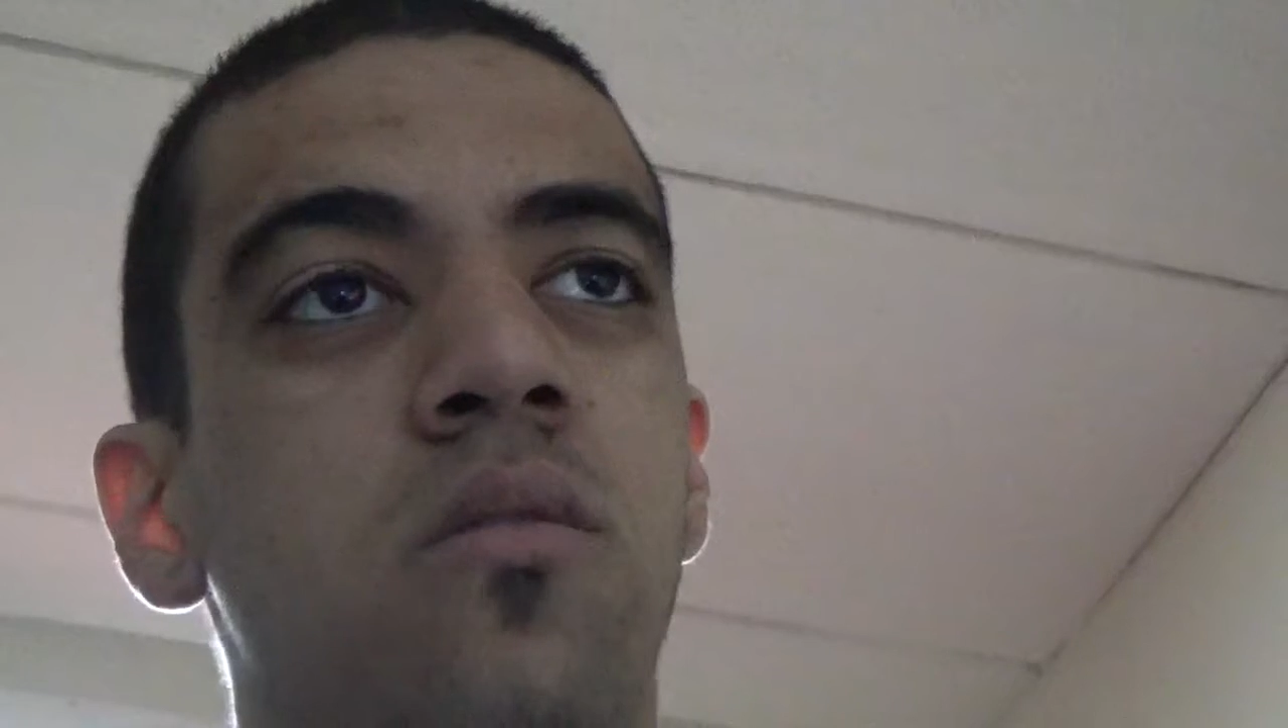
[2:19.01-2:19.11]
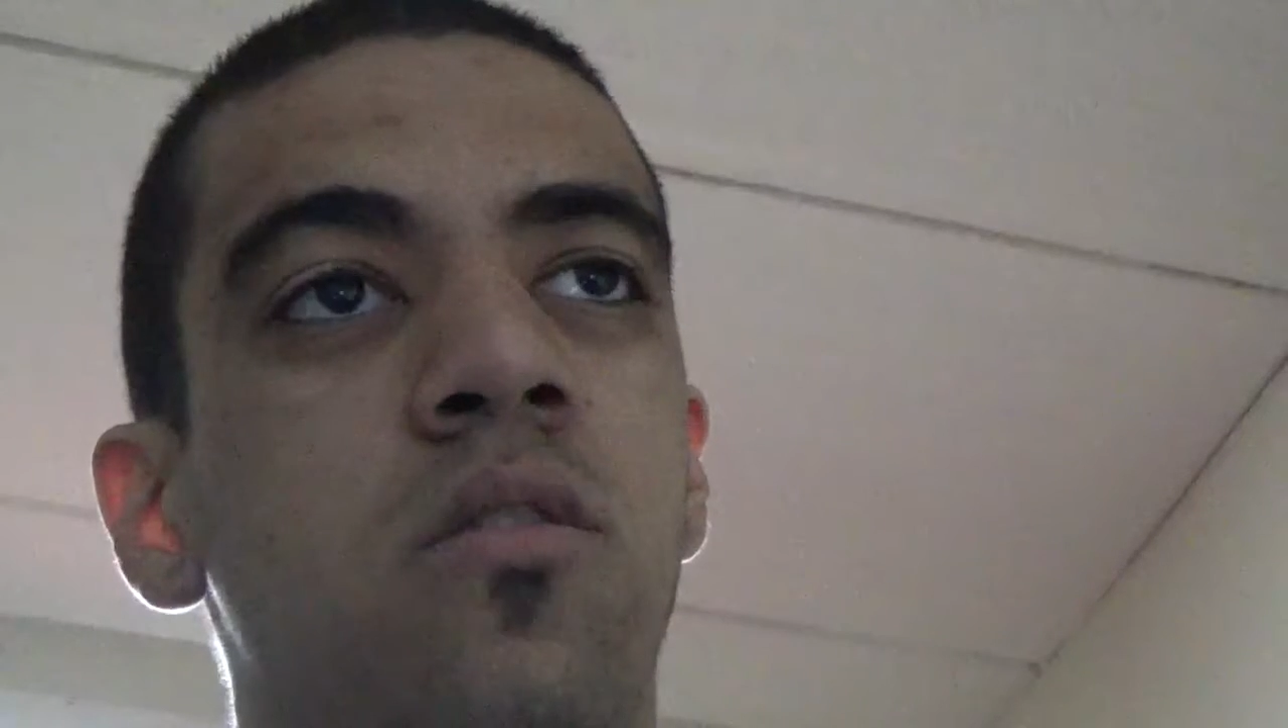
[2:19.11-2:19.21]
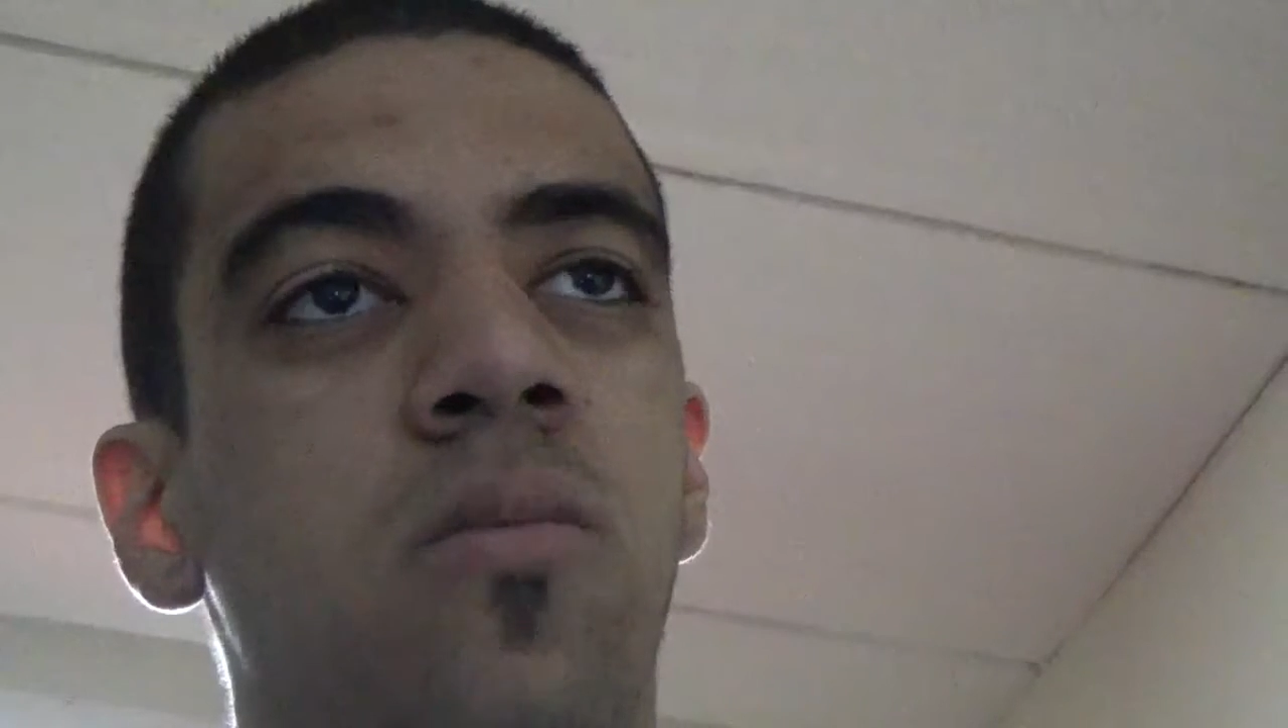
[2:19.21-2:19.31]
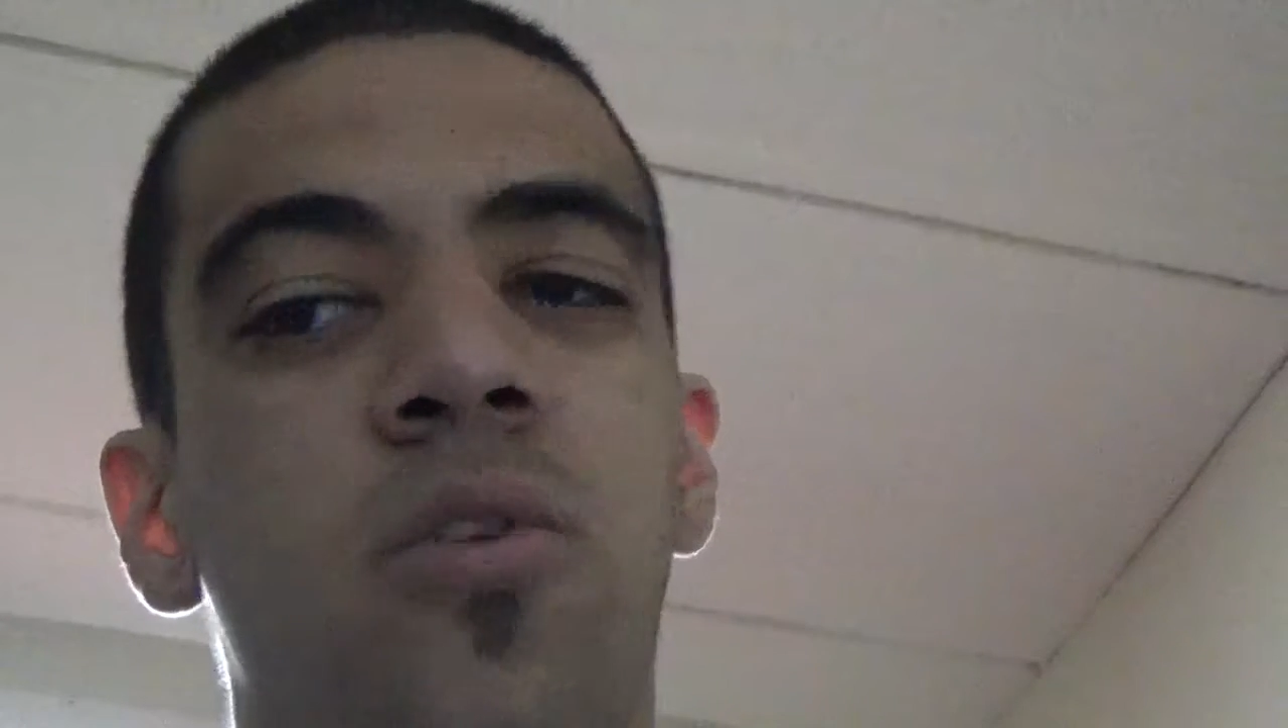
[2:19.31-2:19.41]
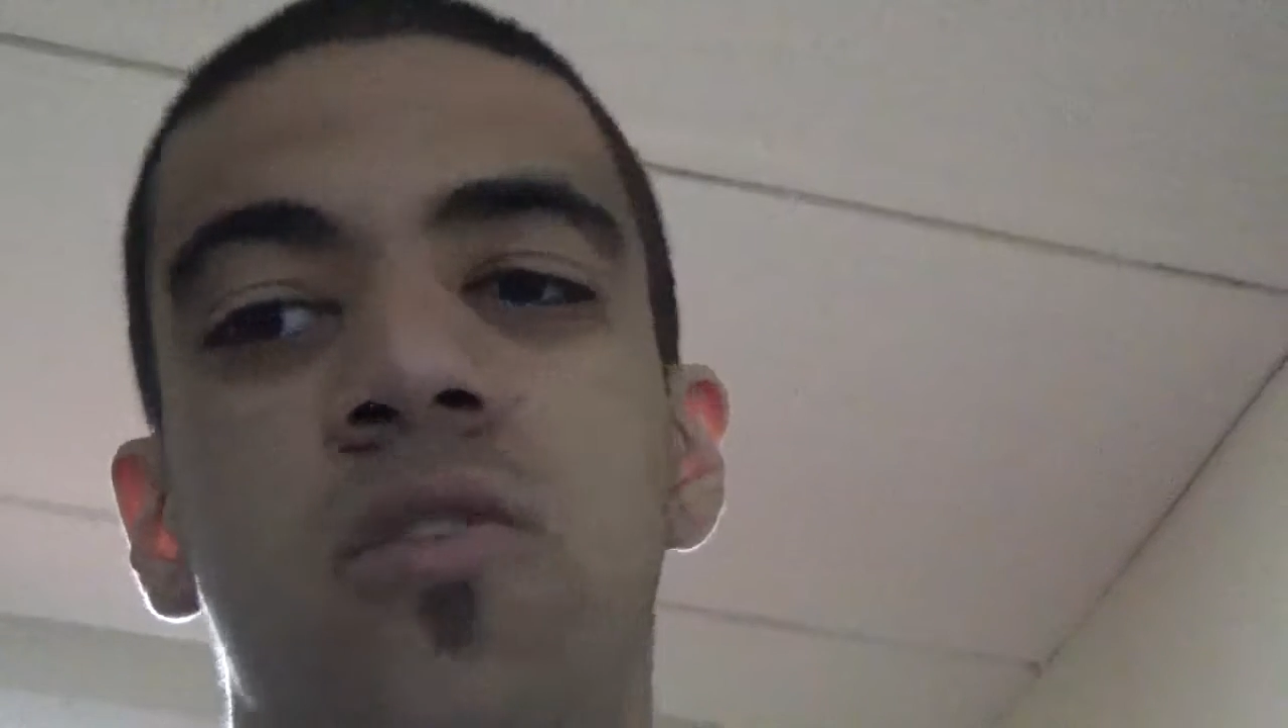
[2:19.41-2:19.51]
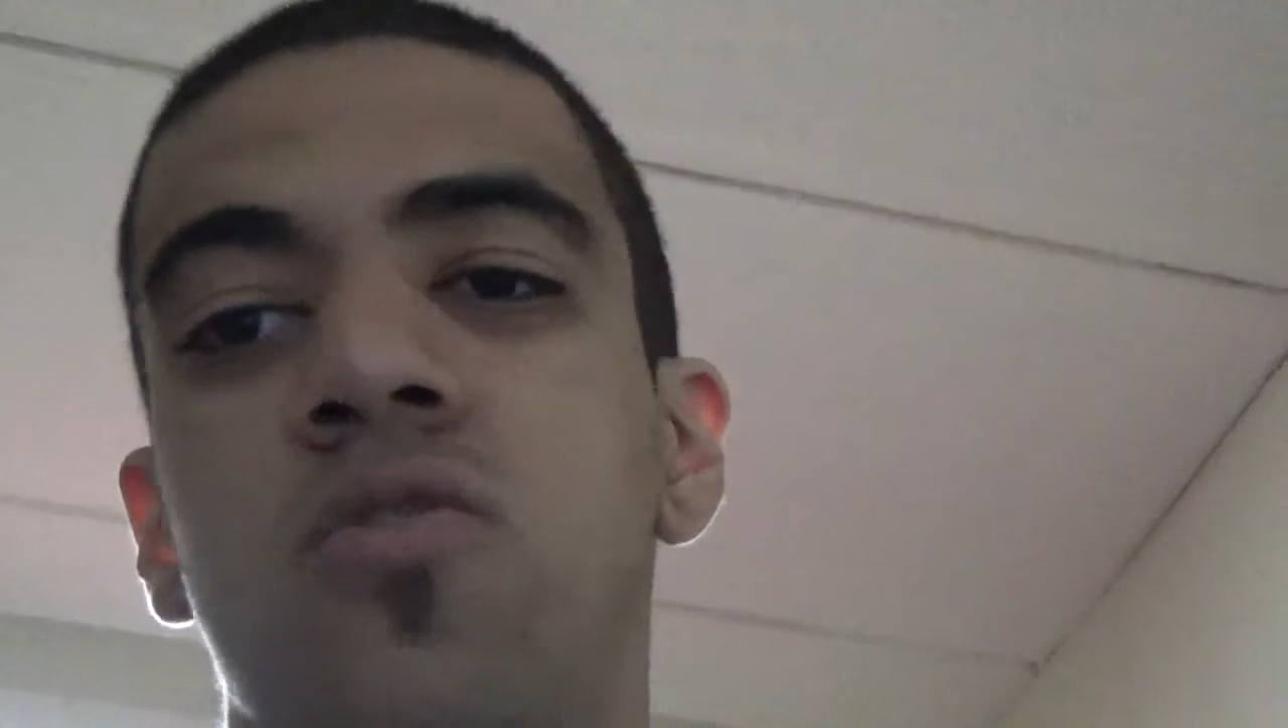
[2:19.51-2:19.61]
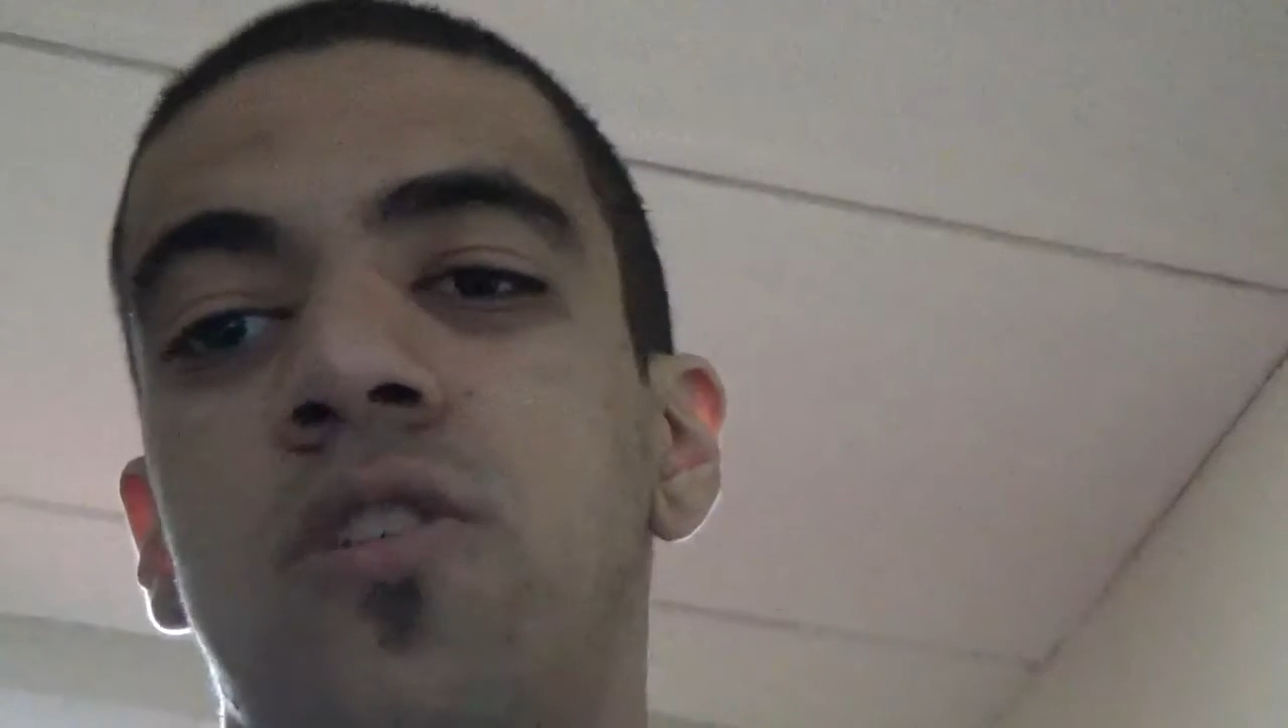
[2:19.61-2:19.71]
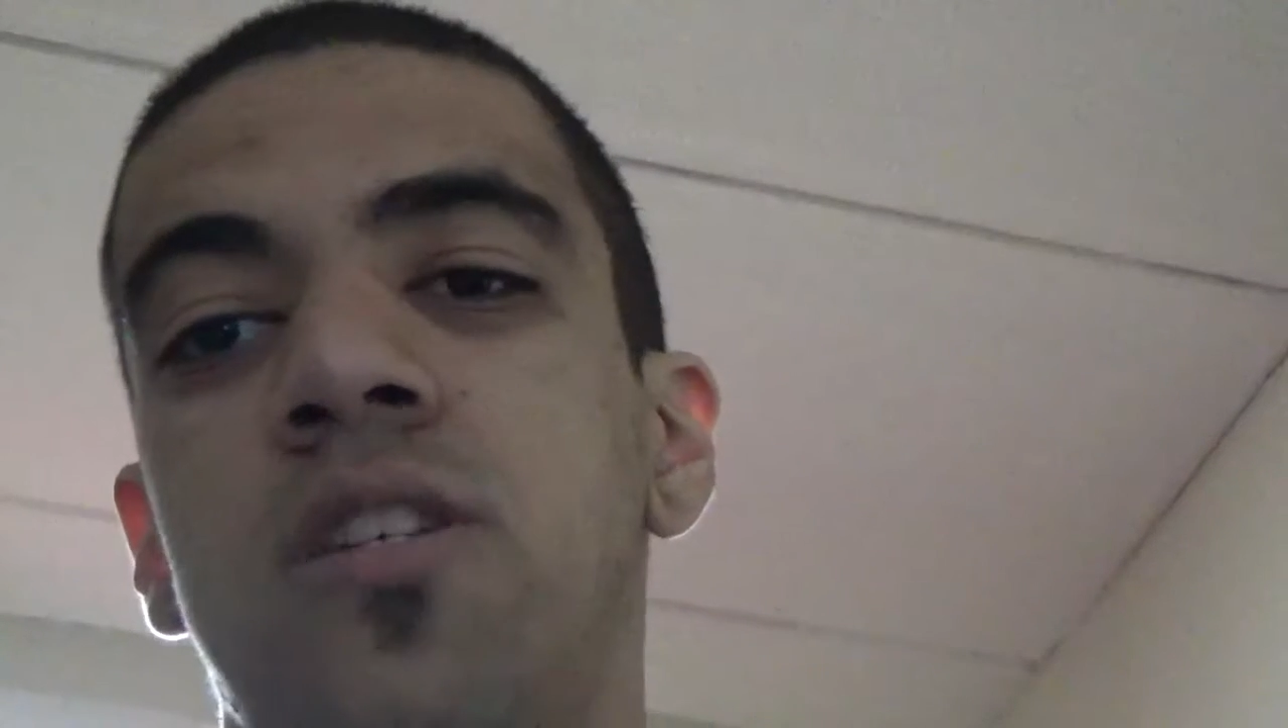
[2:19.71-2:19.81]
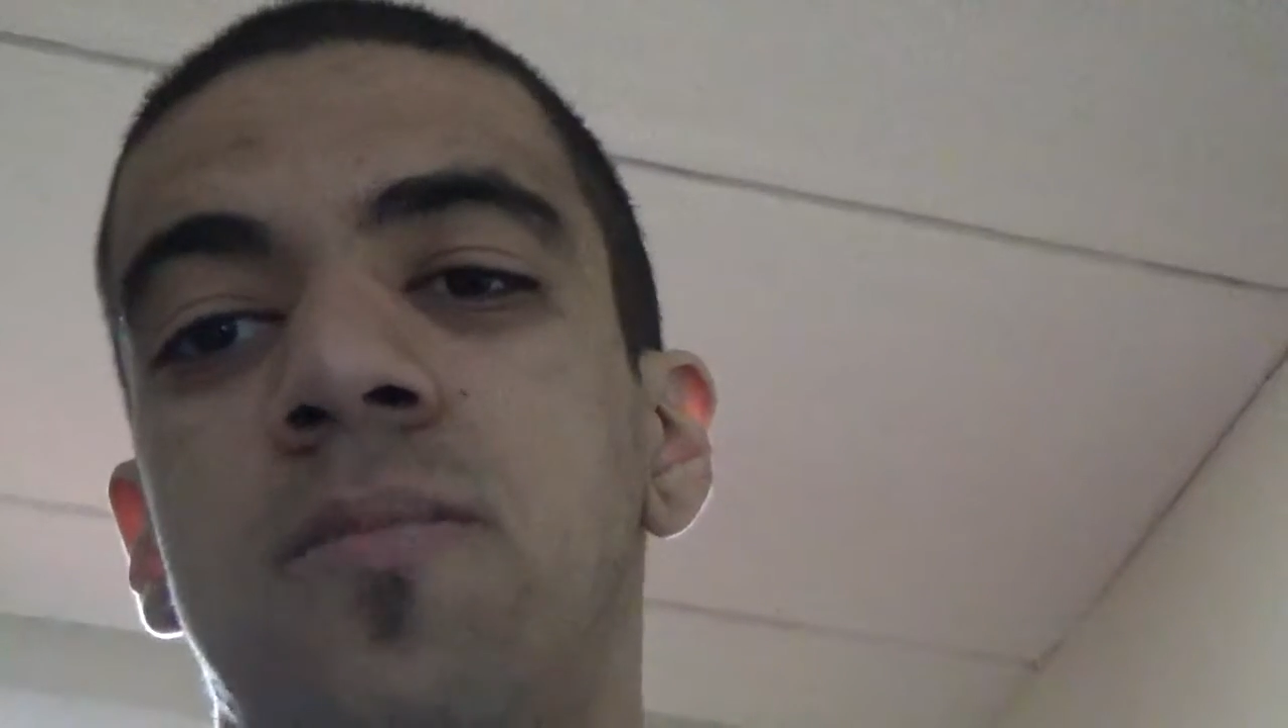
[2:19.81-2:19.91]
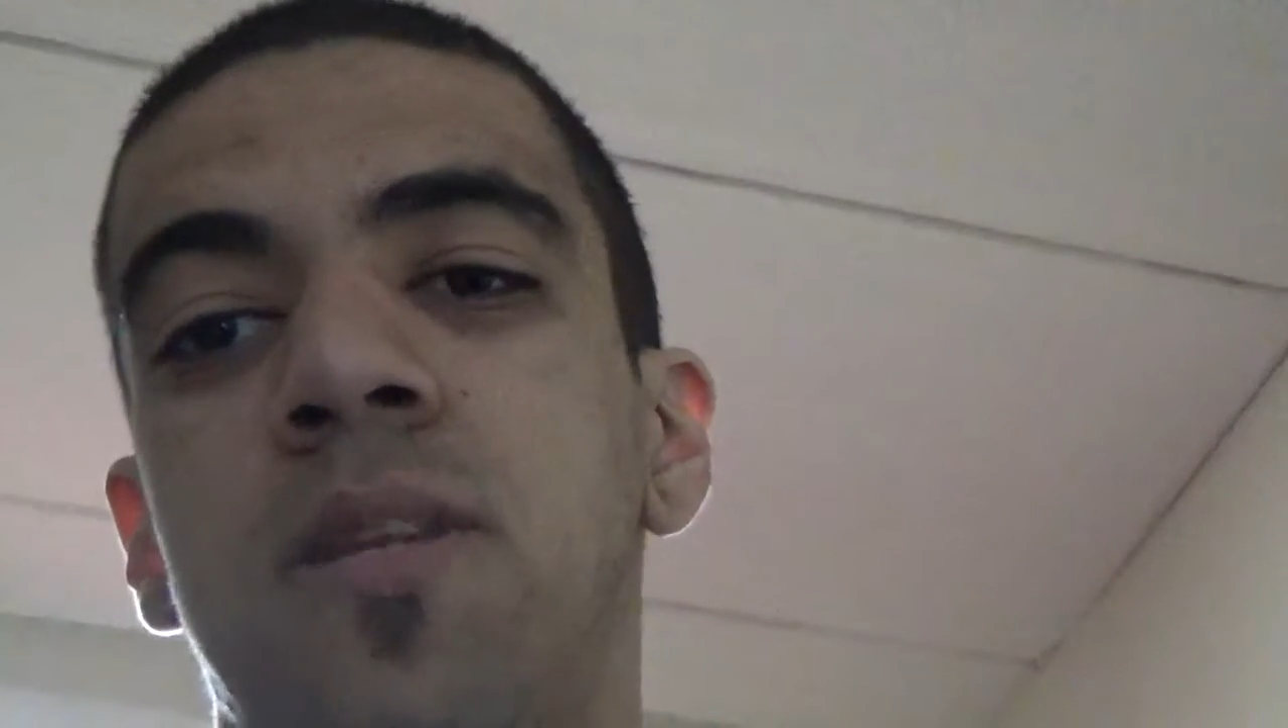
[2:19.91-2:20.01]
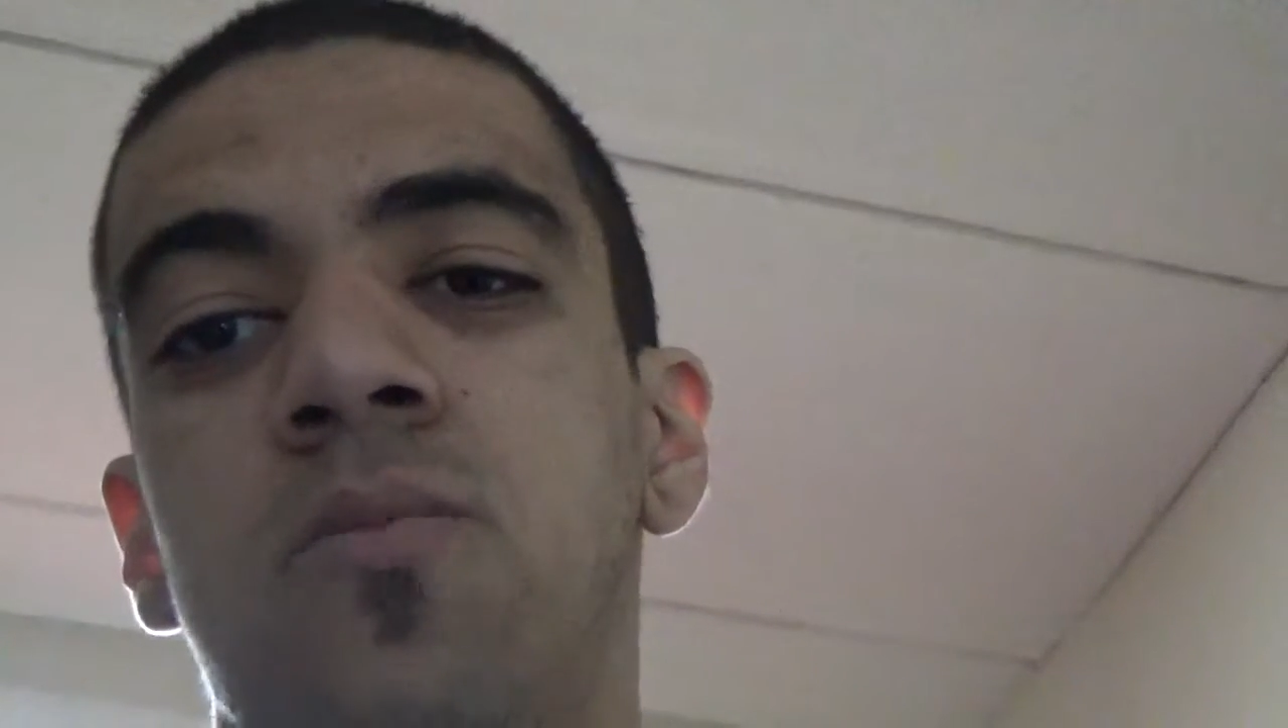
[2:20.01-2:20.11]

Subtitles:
the more you enjoy something,